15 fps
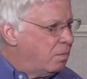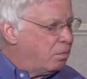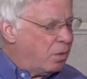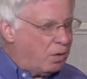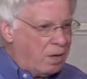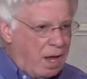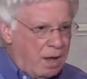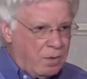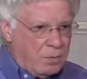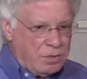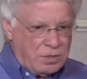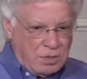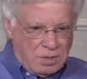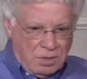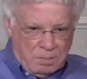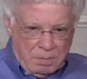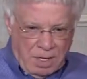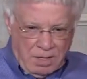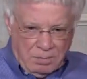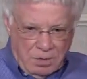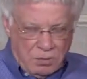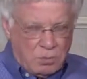but I was just a
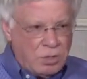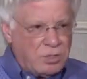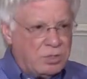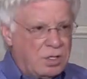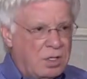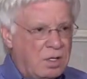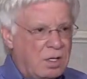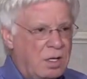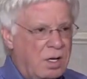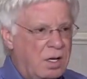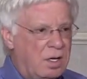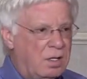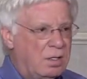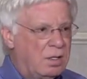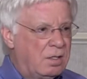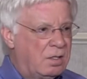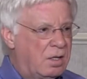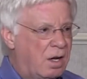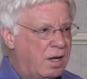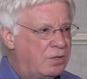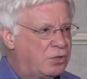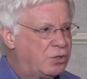baby Christian, and
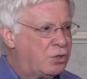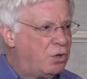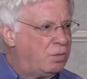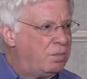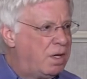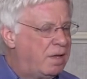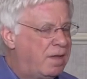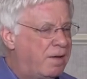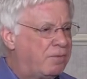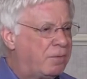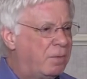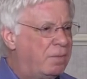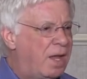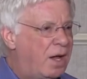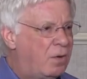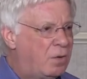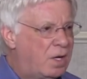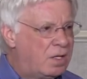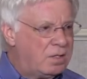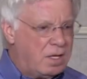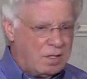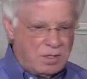God showed me that from now
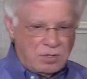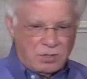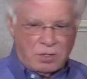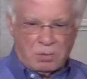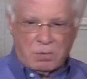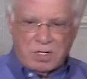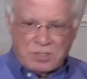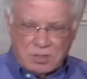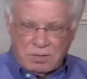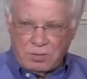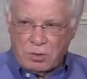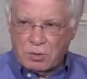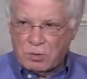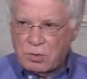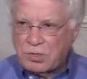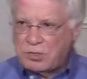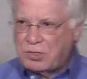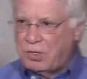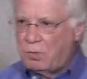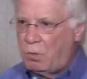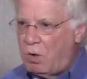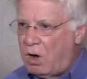on, Dennis, the rest of your
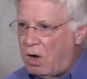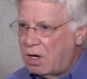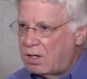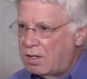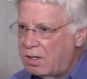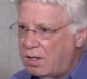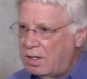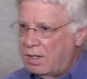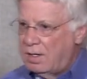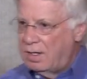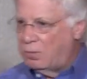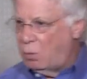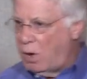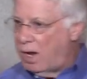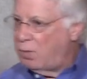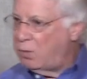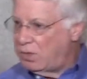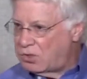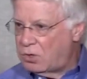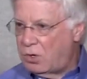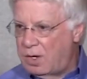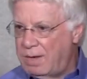Christian walk and why we so